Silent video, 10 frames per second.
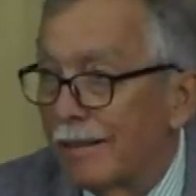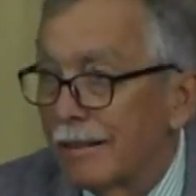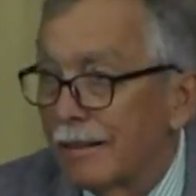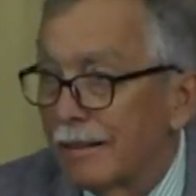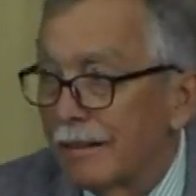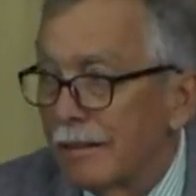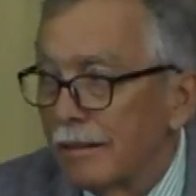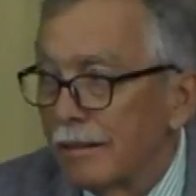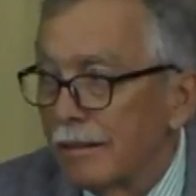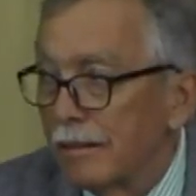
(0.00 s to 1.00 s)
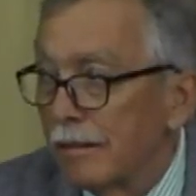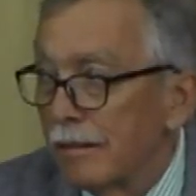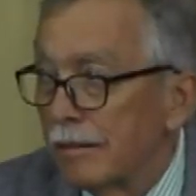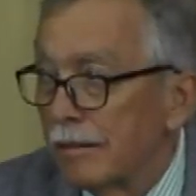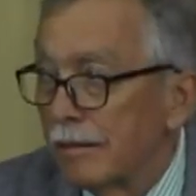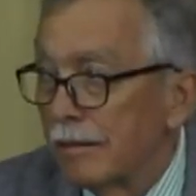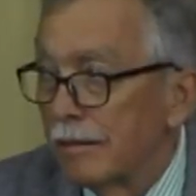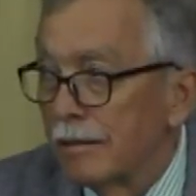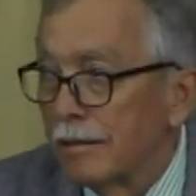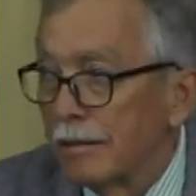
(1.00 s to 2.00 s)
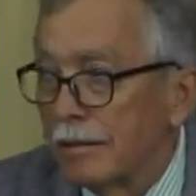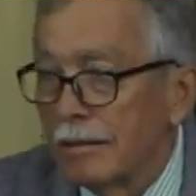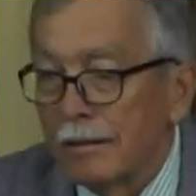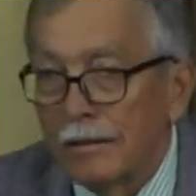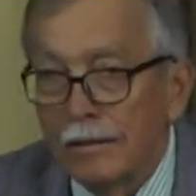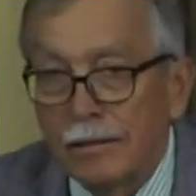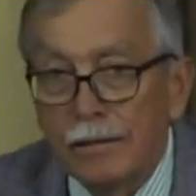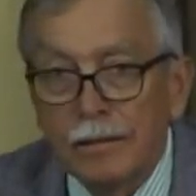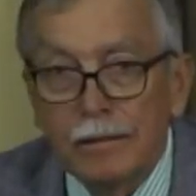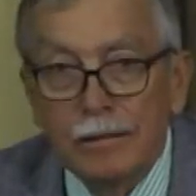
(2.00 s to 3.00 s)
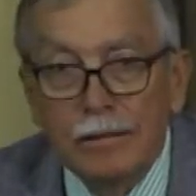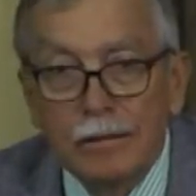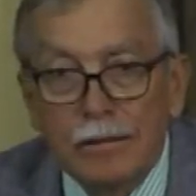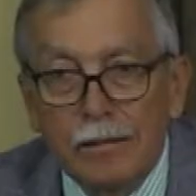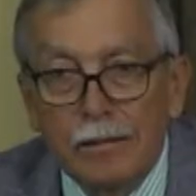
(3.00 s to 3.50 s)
Nobody speaks.